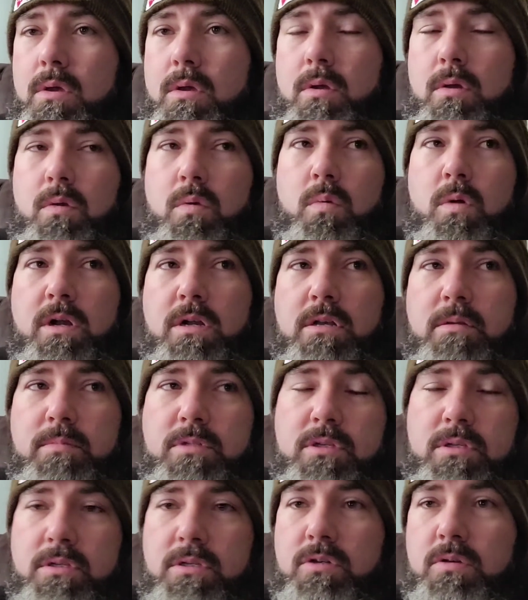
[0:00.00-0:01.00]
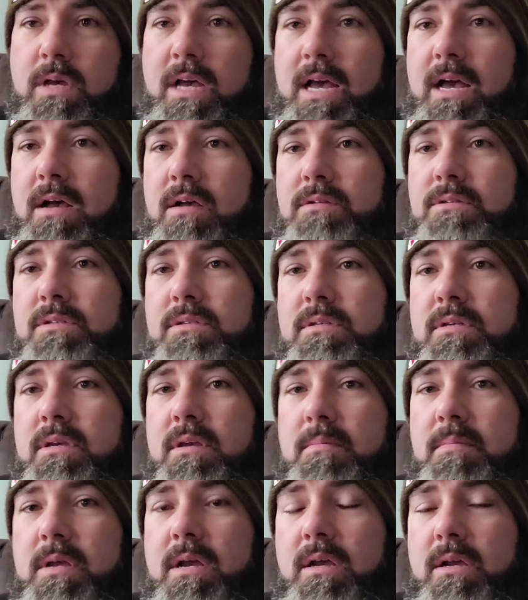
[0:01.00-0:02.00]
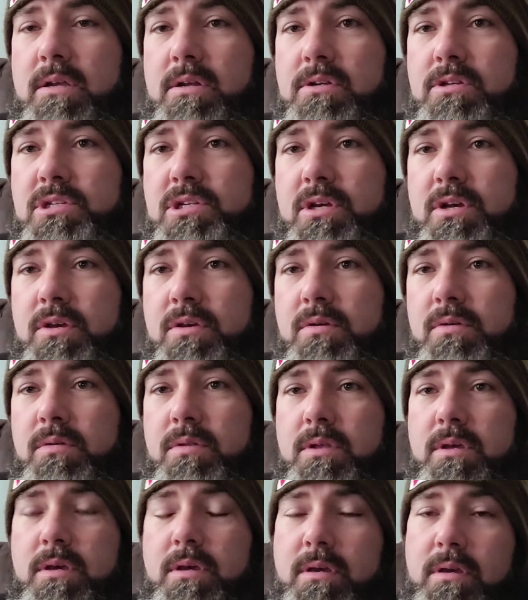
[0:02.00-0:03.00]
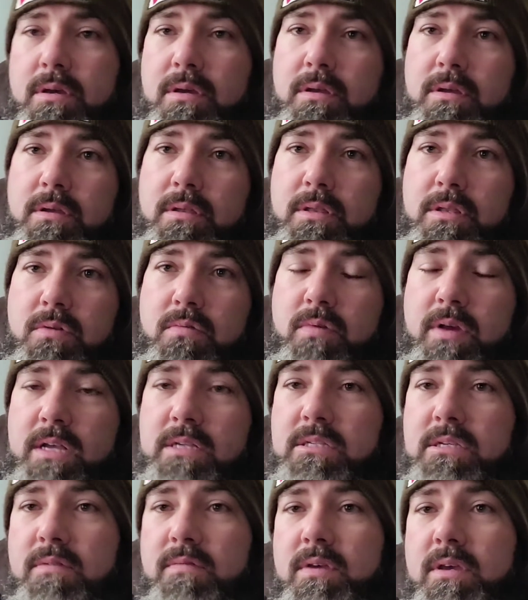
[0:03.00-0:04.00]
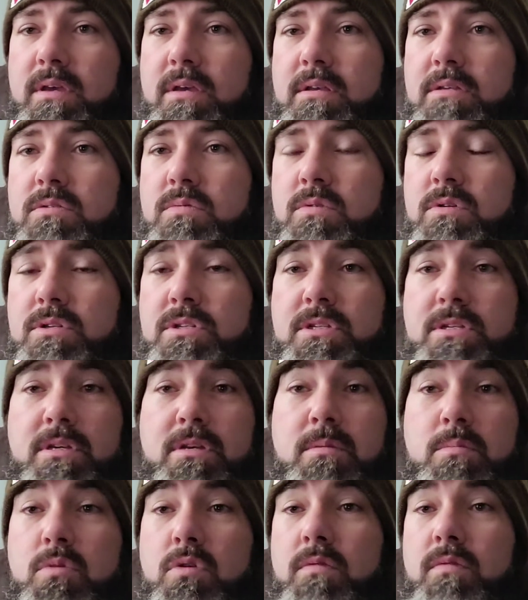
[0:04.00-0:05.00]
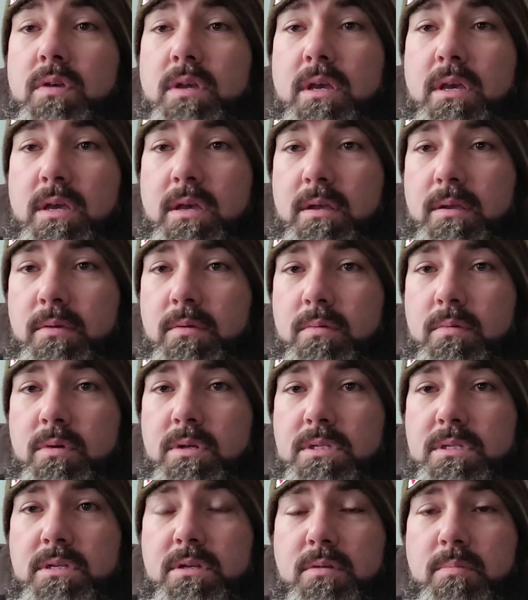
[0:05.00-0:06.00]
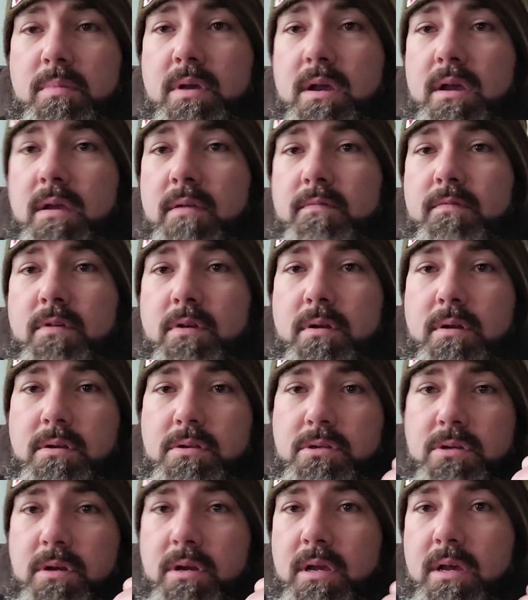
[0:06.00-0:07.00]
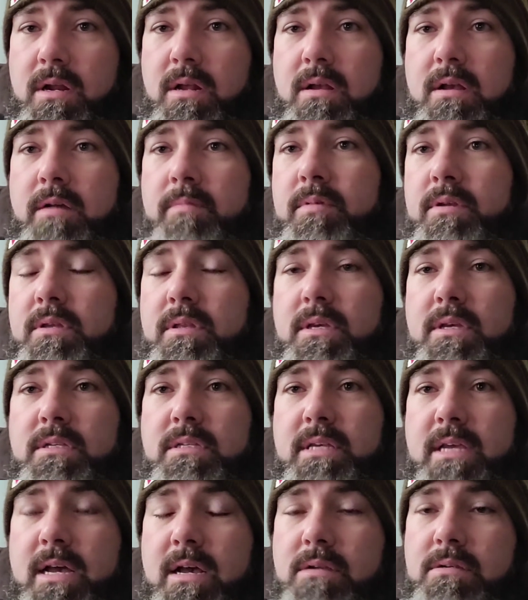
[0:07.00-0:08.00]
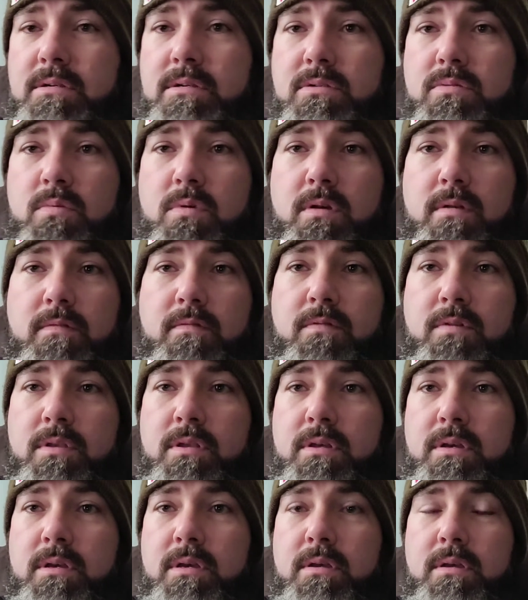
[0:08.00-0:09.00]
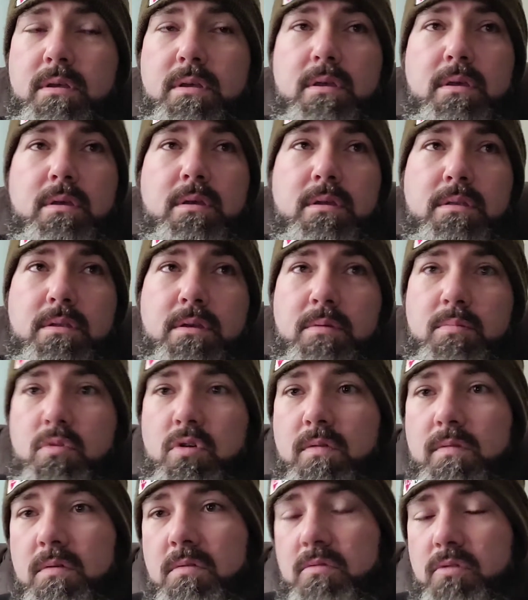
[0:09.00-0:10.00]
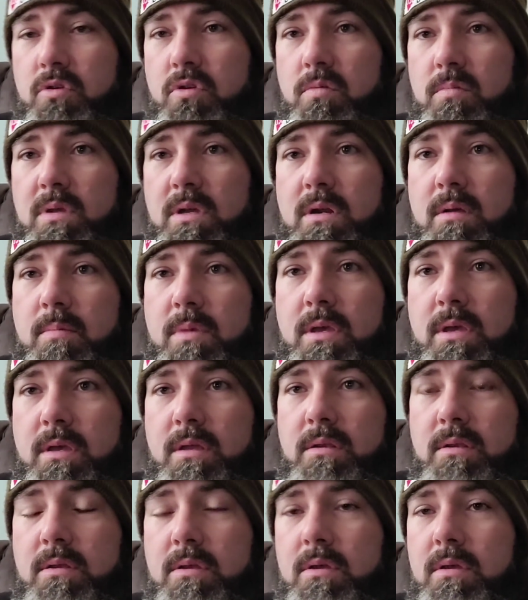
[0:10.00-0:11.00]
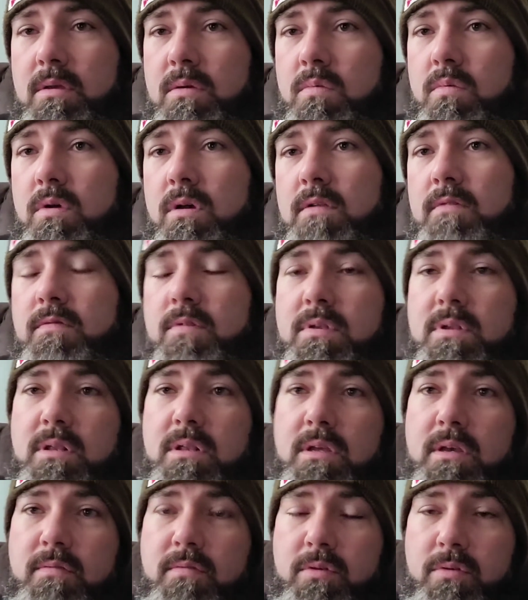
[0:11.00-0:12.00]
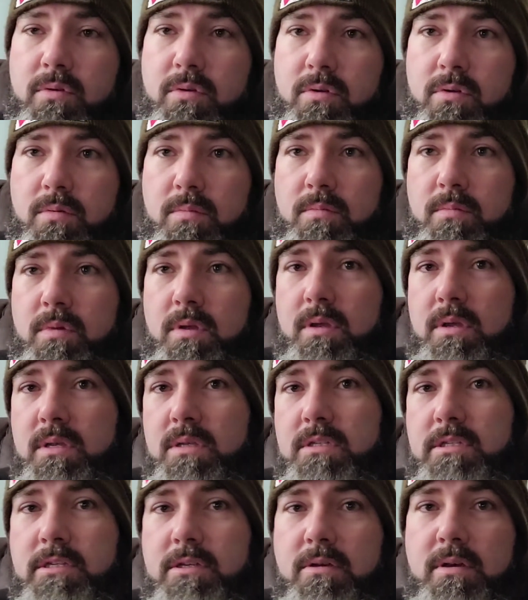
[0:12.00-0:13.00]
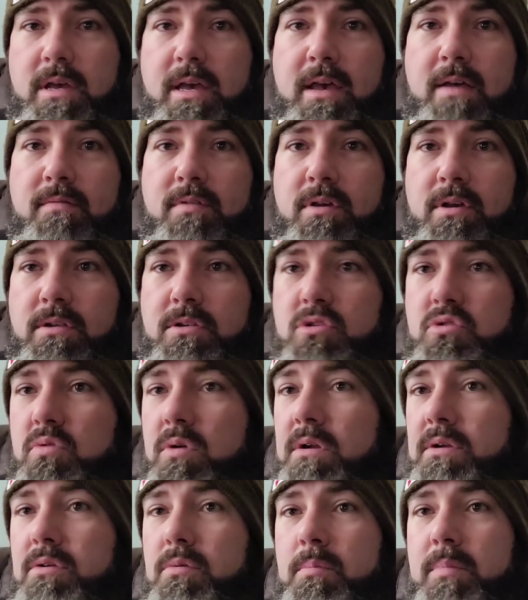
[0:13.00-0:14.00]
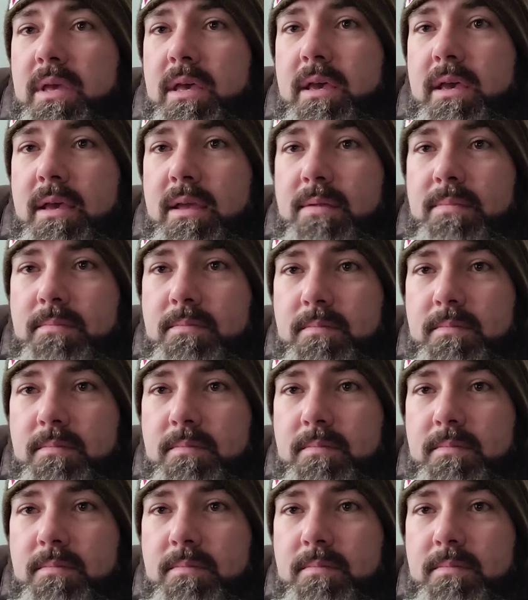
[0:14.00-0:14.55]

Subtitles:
Welcome to the new house. I'm not going to show you the rest of it because we're still moving in. We're still buying furniture. Got a couple of these couches, one for the movie room that I'm in, one for the living room. Still have a trundle bed